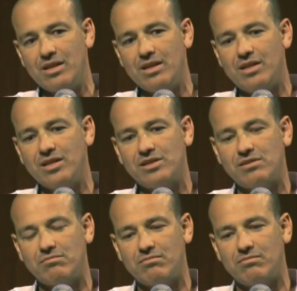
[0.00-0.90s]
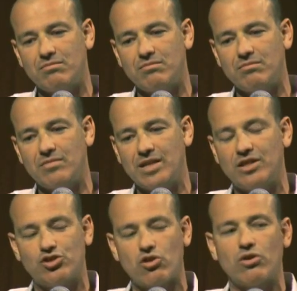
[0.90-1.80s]
this, in
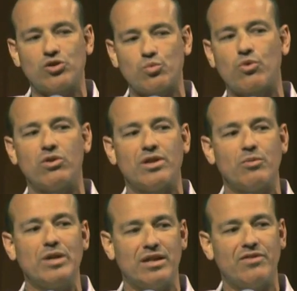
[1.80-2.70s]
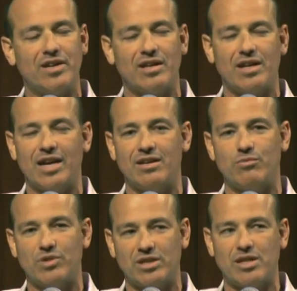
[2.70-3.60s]
the charged world that we live in,
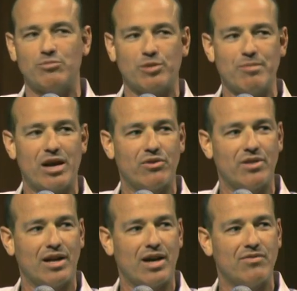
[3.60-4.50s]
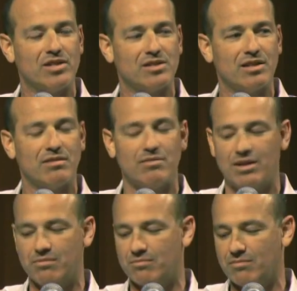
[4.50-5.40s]
and with the subject matter that obviously
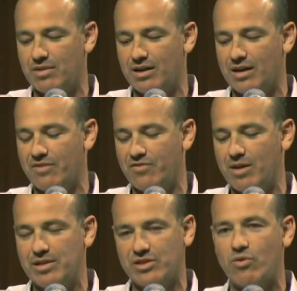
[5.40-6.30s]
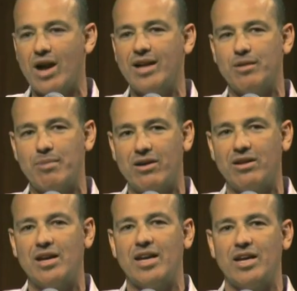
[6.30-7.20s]
I find myself writing
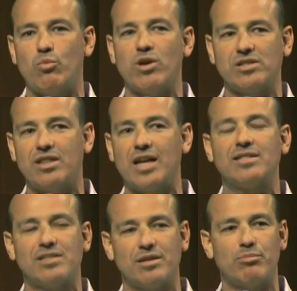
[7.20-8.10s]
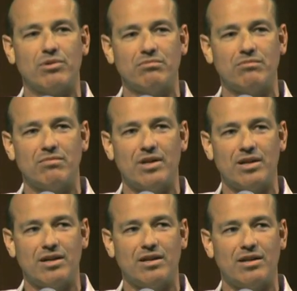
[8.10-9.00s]
about, it wasn't that simple
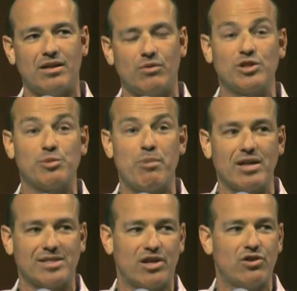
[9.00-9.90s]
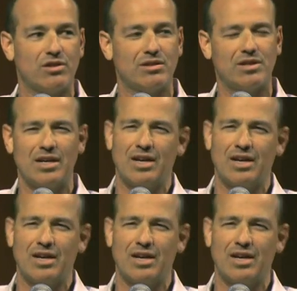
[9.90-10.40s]
a response. I couldn't.